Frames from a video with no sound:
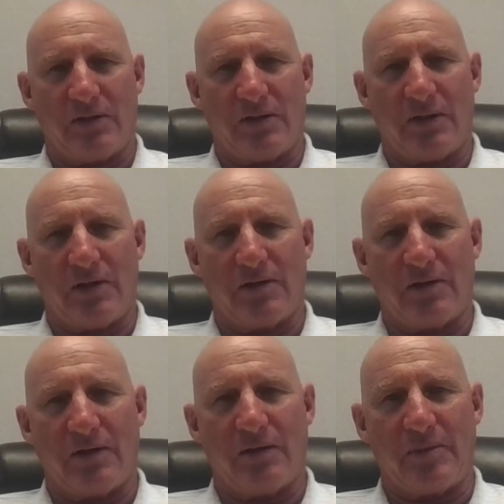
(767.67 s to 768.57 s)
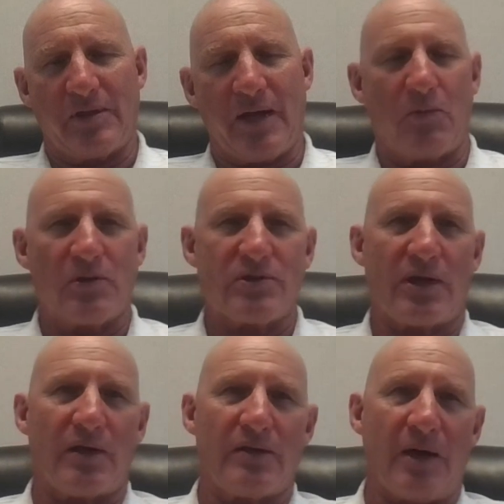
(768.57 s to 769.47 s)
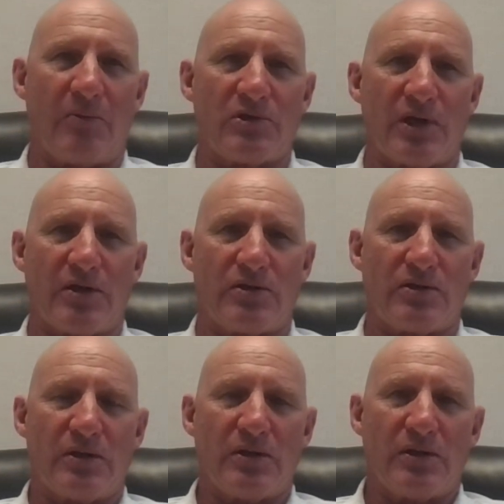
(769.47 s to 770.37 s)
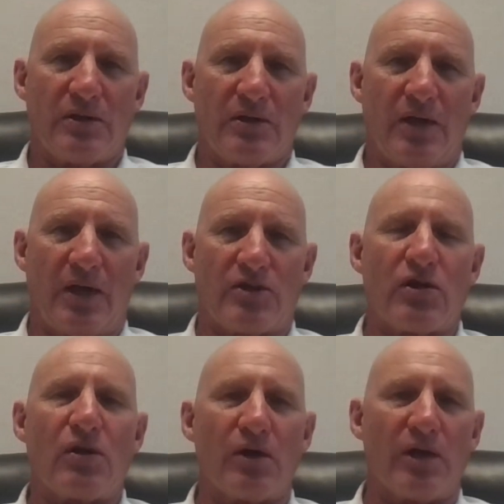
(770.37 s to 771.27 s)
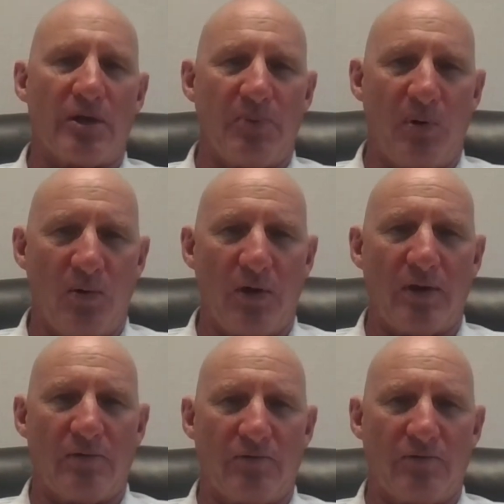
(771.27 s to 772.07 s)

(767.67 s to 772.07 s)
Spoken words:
That was a turning point